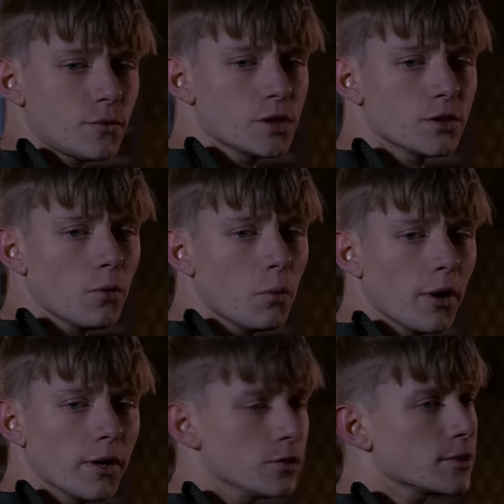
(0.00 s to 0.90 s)
there's no
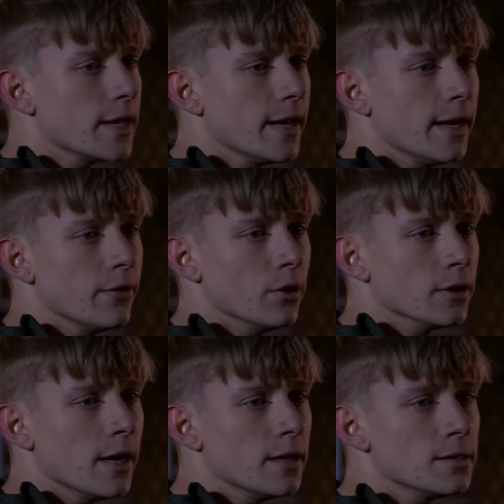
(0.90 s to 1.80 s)
point in us staying here all
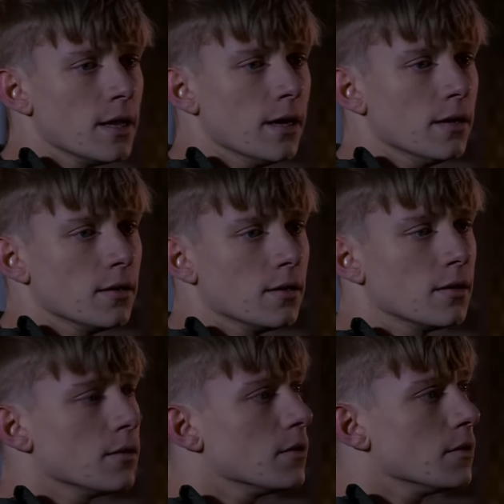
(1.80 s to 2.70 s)
night, is there?
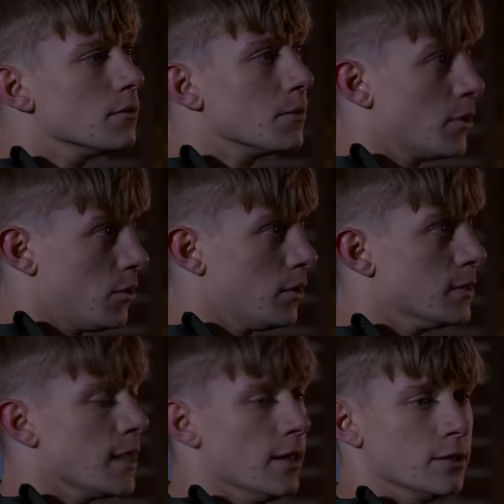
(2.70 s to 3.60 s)
And they're not going to tell